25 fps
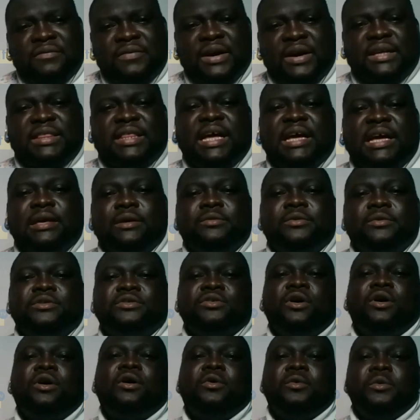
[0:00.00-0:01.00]
the fact that he
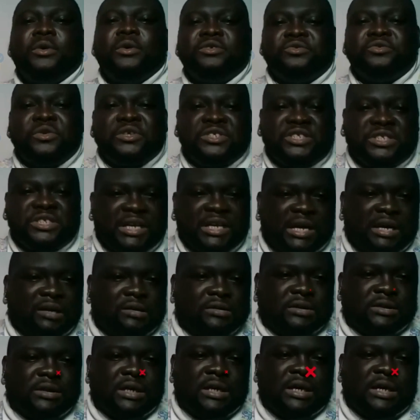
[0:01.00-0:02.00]
was always reaching
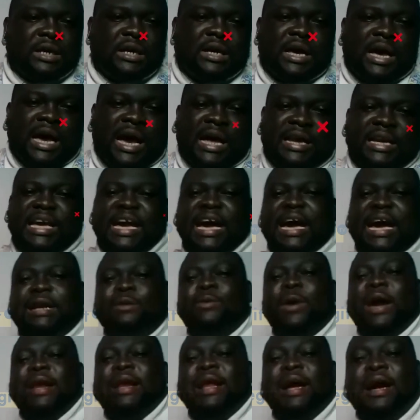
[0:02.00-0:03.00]
out and he
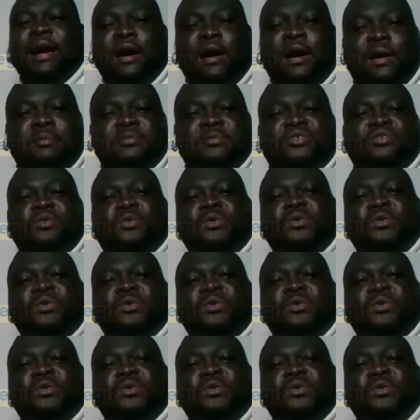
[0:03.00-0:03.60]
had wide arms,